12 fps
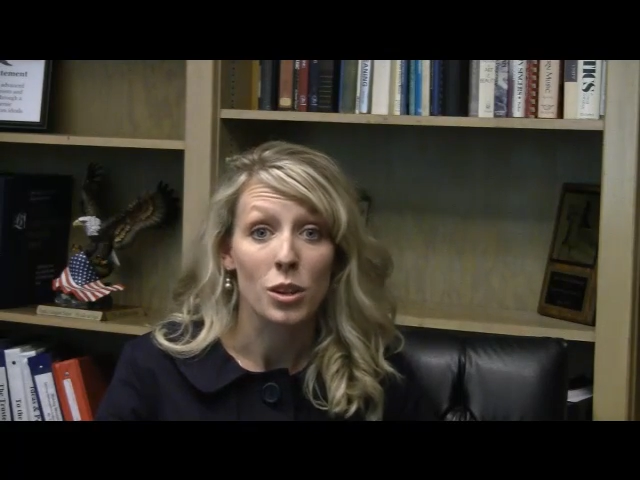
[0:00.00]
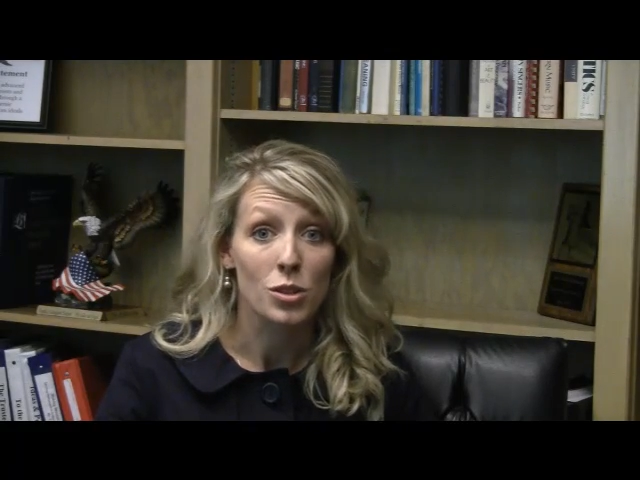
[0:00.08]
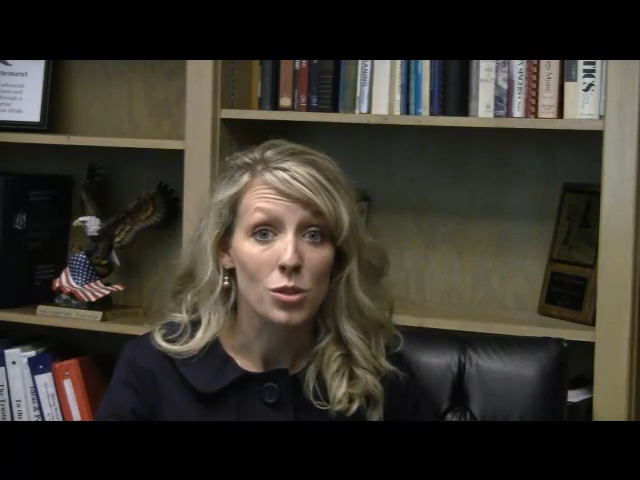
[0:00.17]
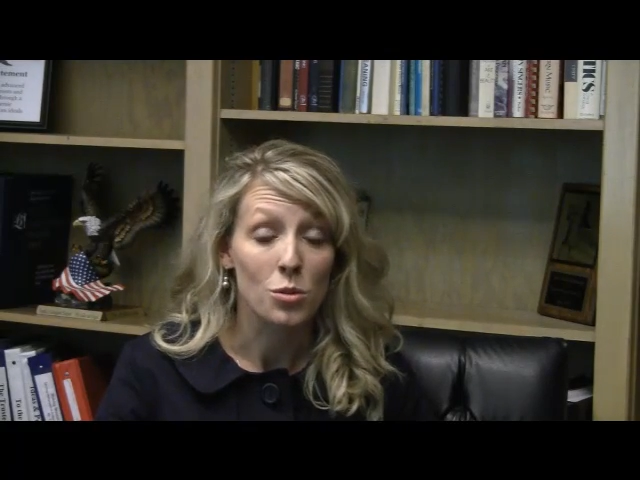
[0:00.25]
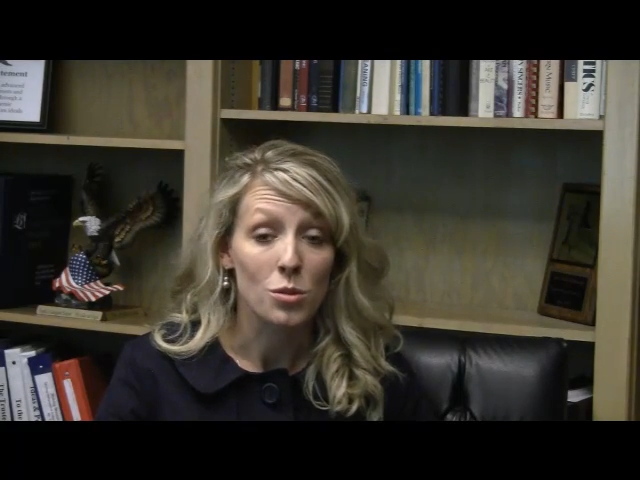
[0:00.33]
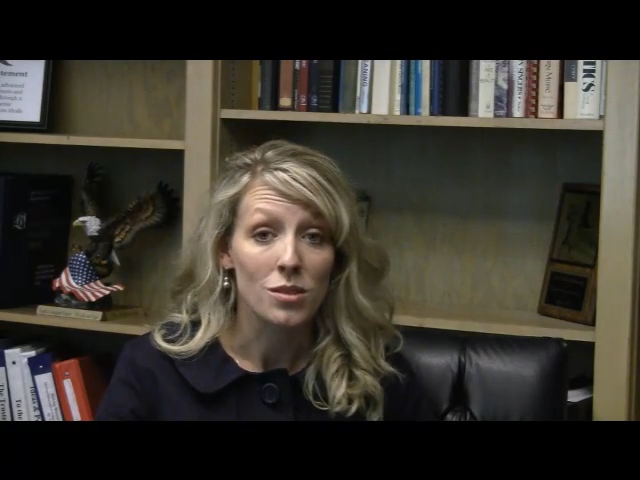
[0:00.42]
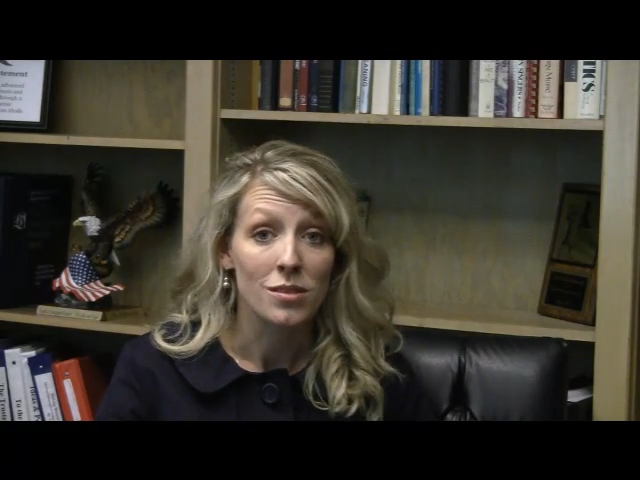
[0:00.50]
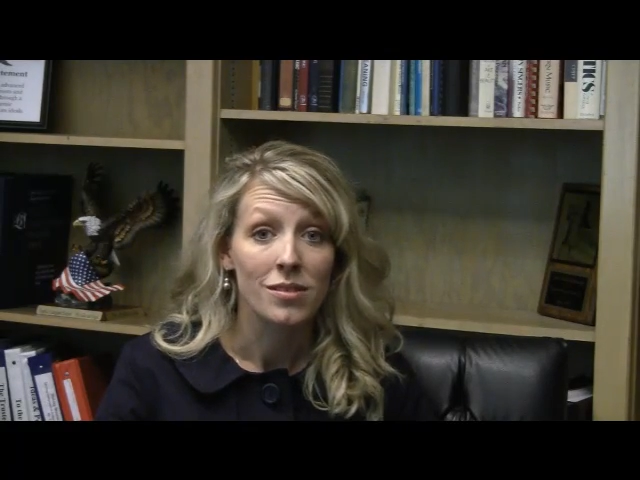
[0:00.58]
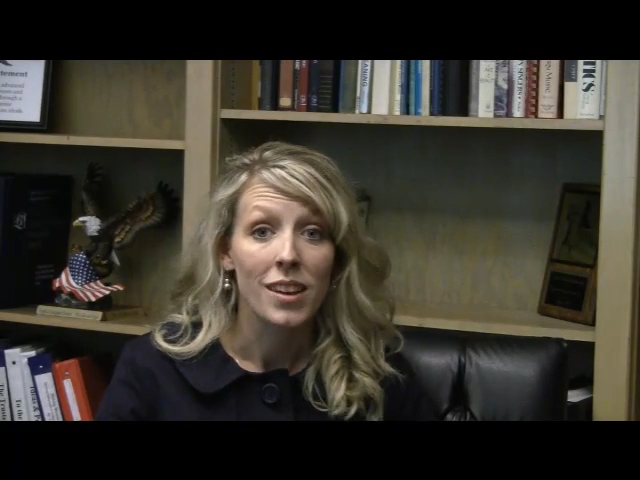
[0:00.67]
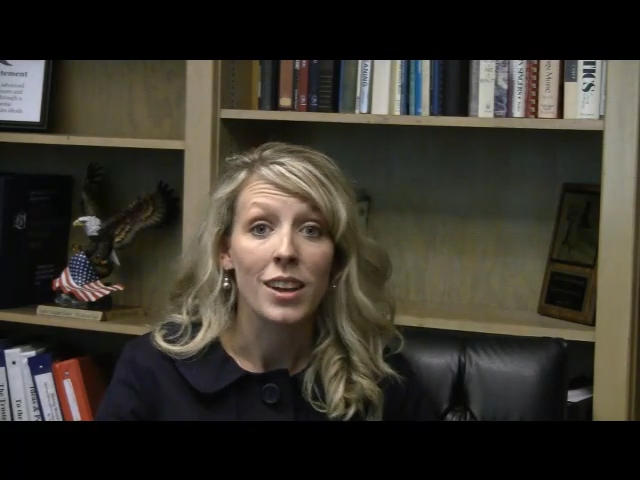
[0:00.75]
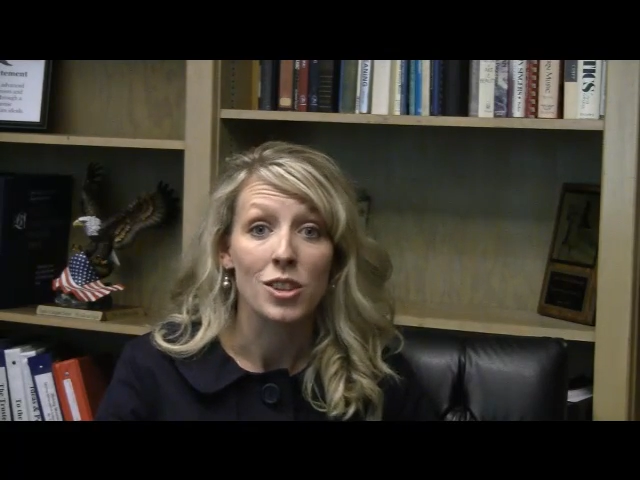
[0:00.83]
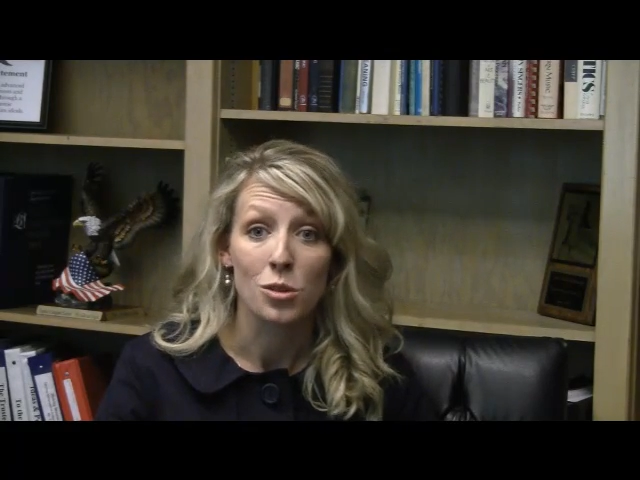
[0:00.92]
school
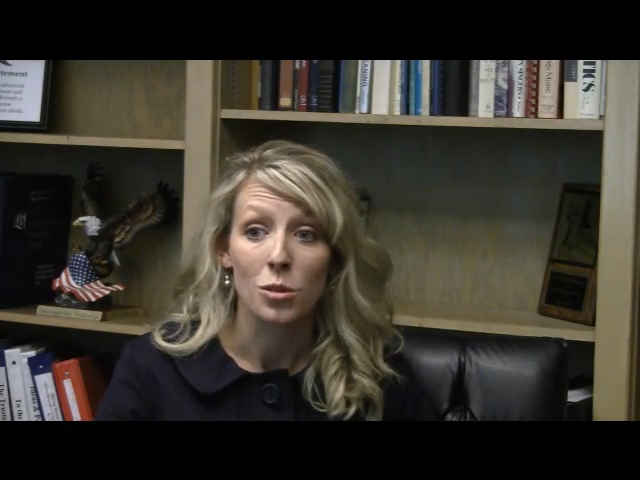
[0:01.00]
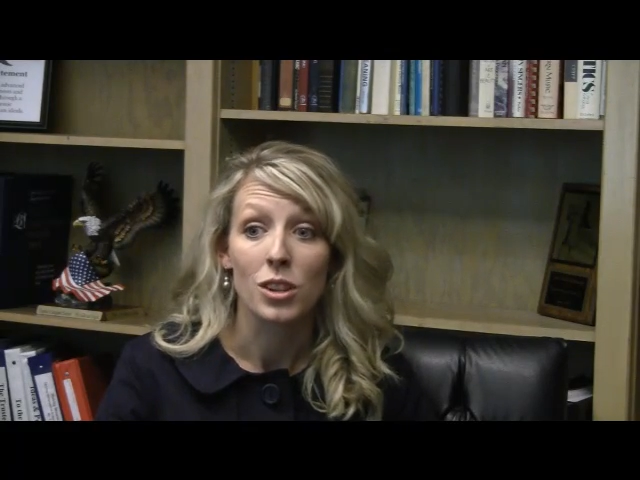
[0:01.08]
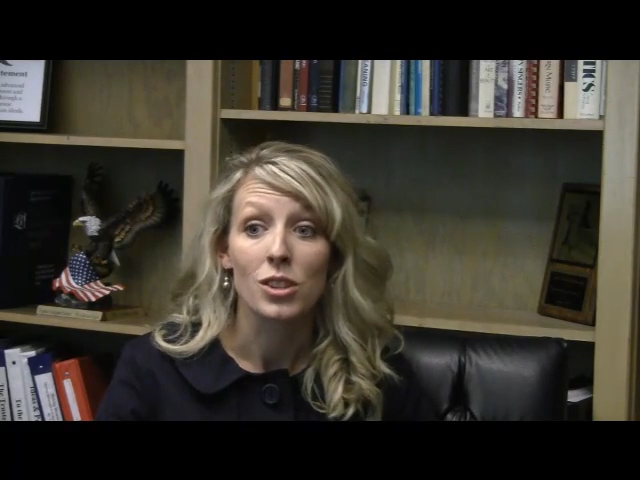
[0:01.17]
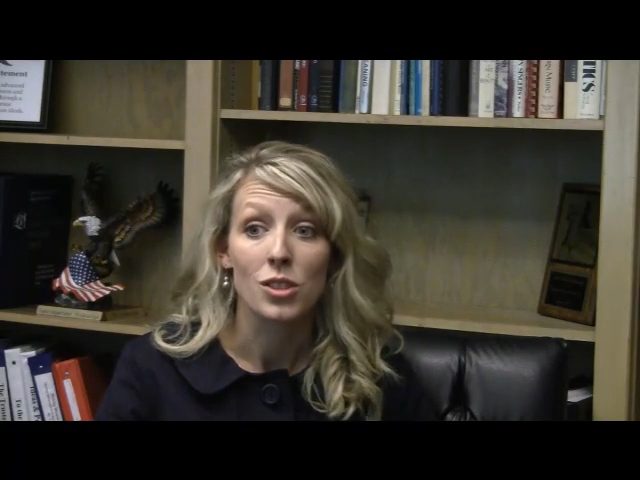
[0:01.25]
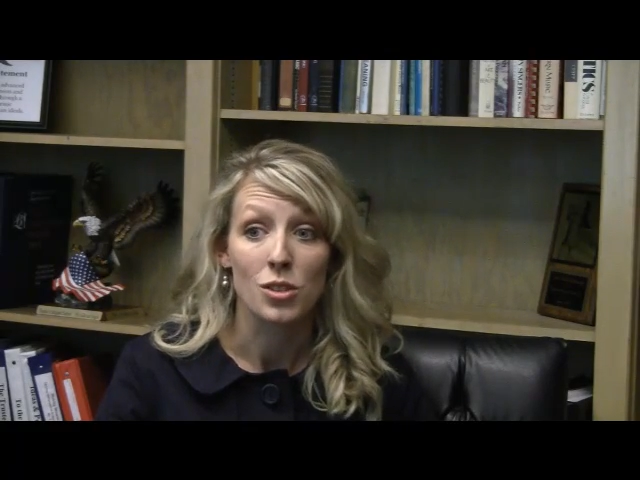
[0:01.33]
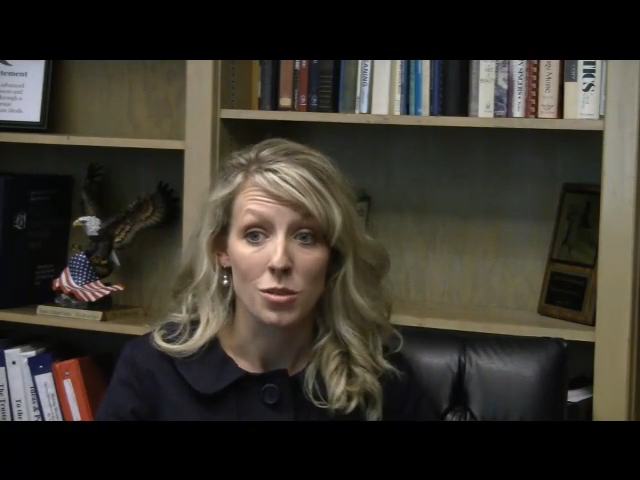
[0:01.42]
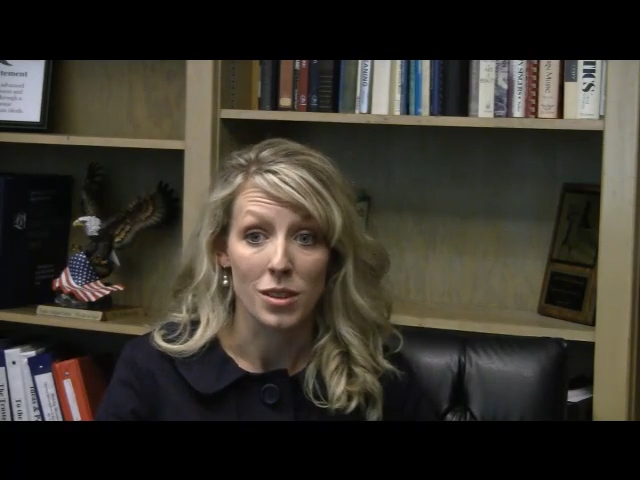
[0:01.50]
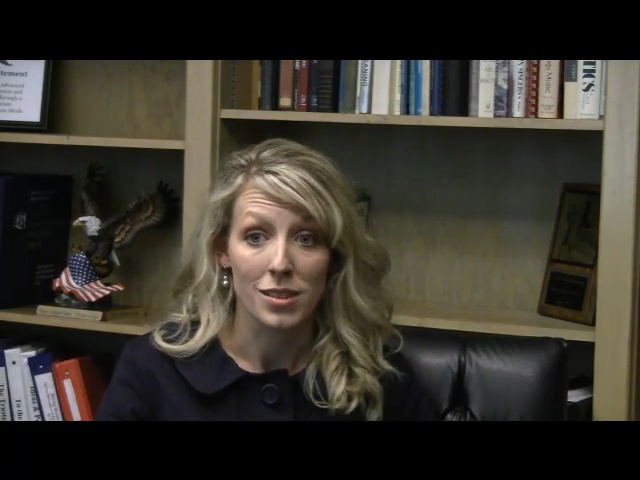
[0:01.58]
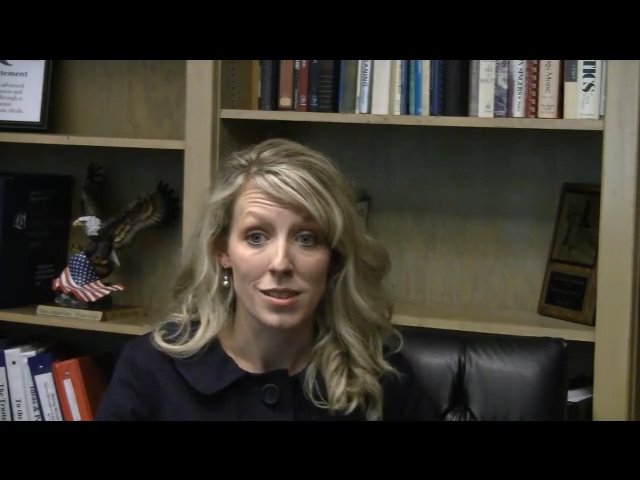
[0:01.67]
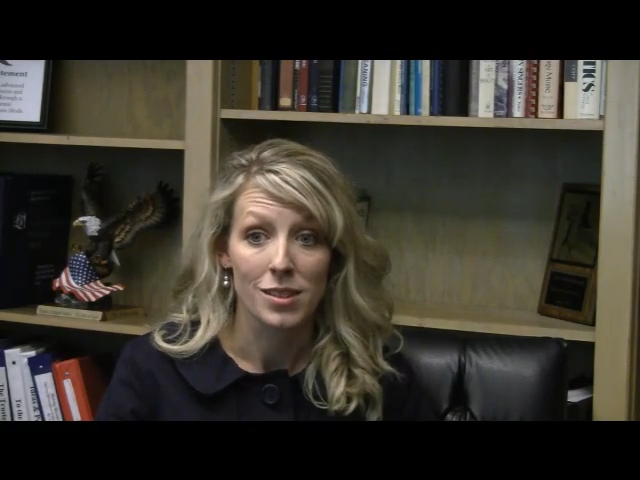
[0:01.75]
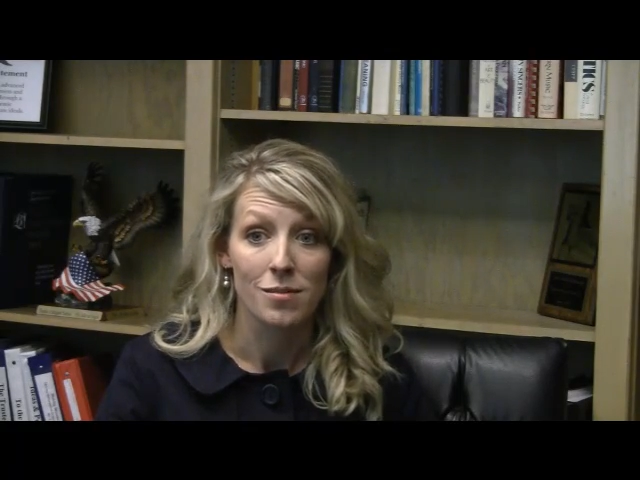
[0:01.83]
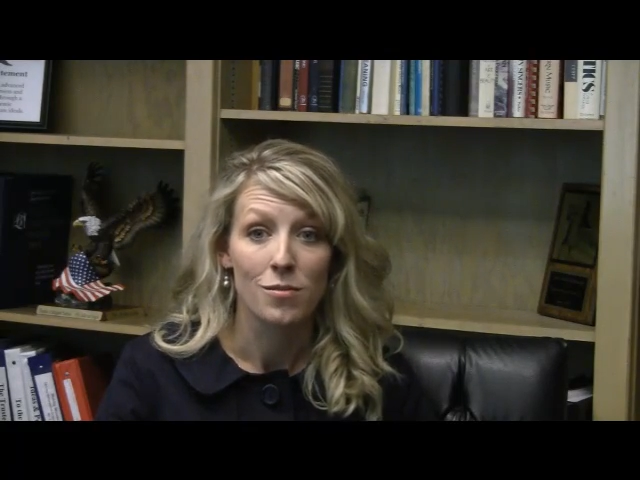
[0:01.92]
and to our
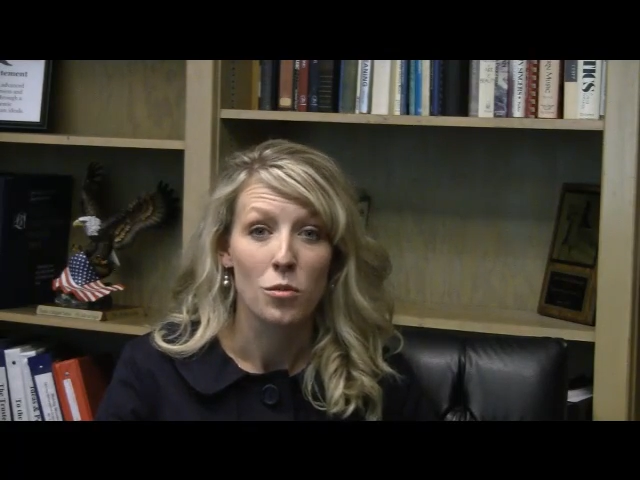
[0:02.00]
students.